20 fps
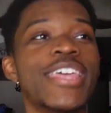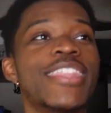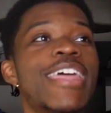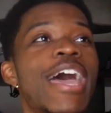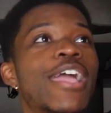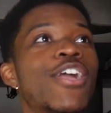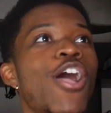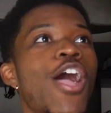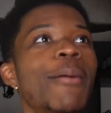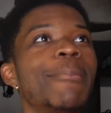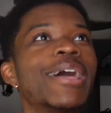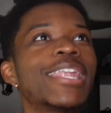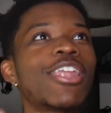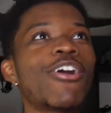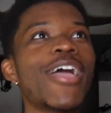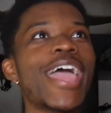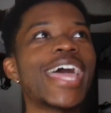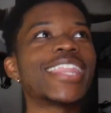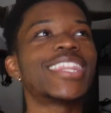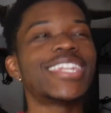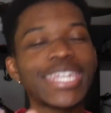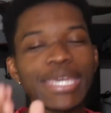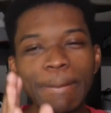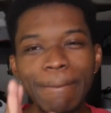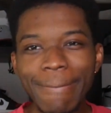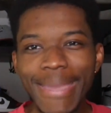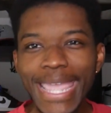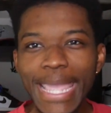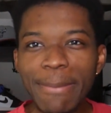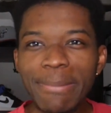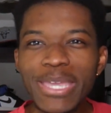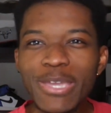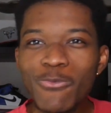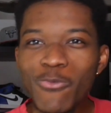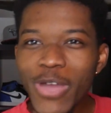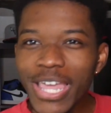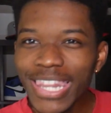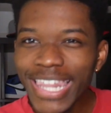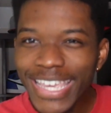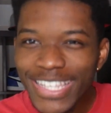that Carmelo Anthony may be
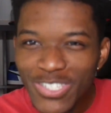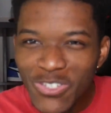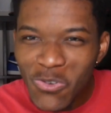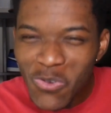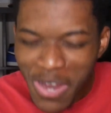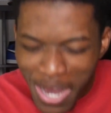willing to